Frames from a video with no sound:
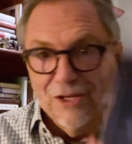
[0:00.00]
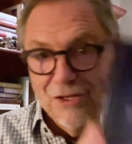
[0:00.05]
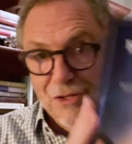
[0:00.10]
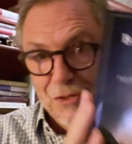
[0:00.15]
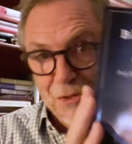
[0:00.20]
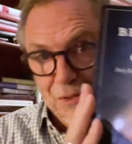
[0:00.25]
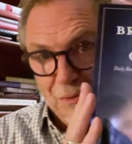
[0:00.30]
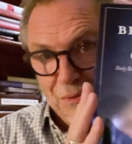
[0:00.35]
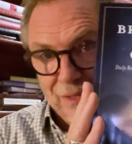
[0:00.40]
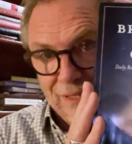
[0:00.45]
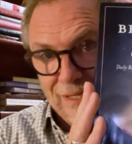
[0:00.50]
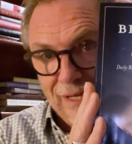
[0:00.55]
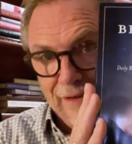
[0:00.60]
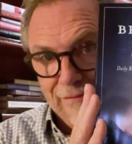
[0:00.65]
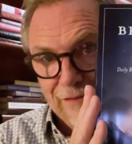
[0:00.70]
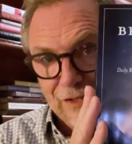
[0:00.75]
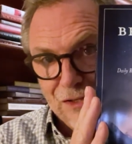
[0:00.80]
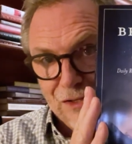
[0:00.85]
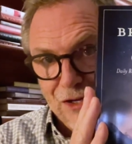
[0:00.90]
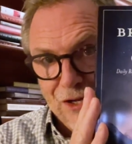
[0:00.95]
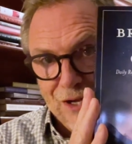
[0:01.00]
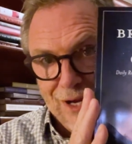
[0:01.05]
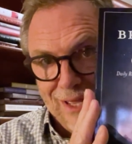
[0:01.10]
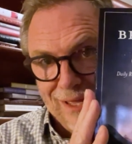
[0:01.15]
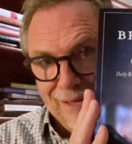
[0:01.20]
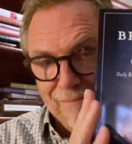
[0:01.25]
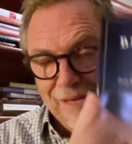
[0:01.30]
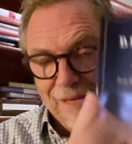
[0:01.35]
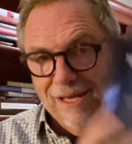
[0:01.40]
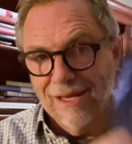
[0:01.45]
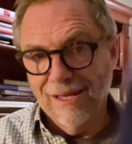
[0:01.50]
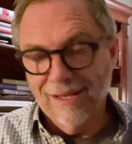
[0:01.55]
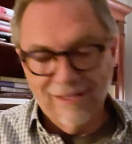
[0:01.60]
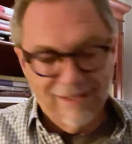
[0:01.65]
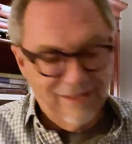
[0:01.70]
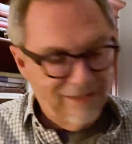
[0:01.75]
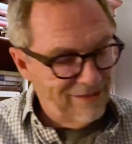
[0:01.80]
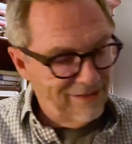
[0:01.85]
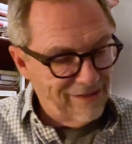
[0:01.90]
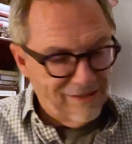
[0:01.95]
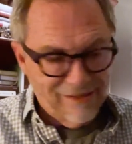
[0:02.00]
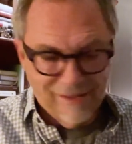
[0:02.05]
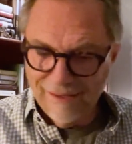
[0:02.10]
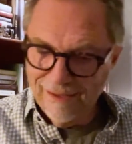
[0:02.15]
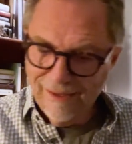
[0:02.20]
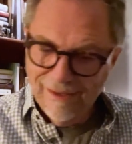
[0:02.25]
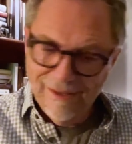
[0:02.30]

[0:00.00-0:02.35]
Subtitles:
do it with David Gooding. Man, he's a